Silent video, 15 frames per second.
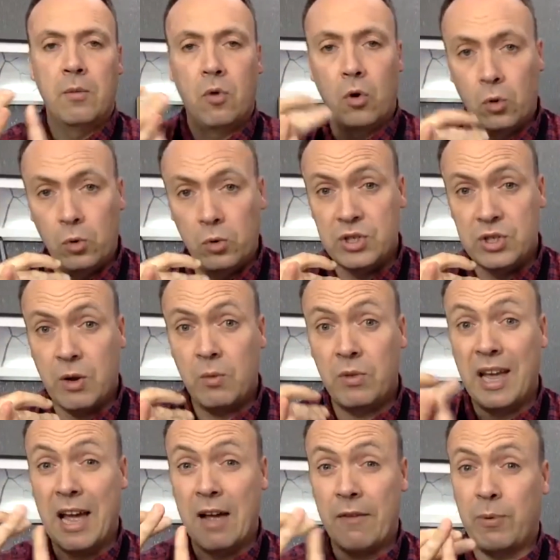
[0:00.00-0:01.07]
also they
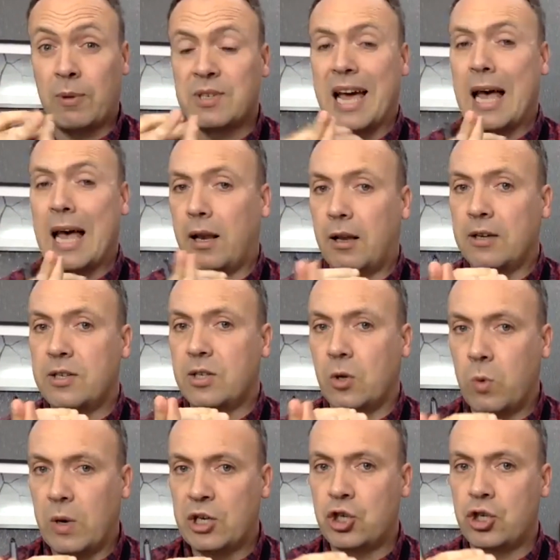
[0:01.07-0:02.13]
have to be able to analyze the
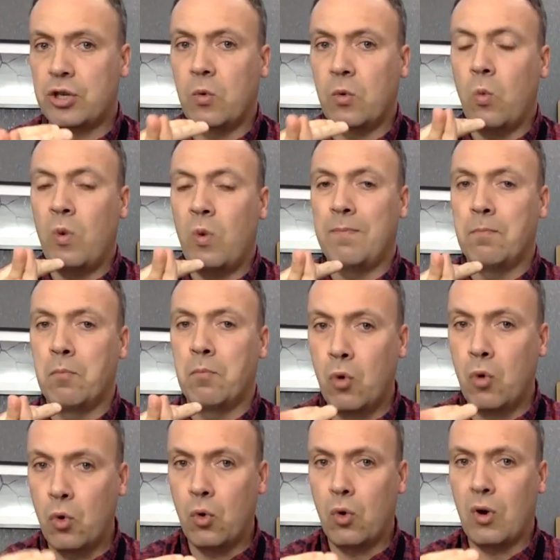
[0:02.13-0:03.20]
question with
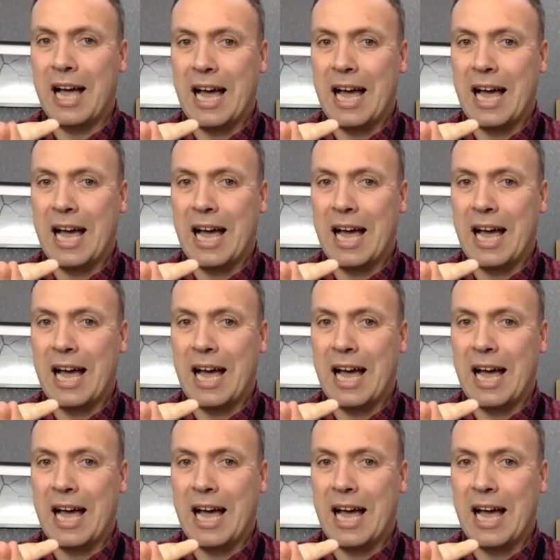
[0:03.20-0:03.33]
more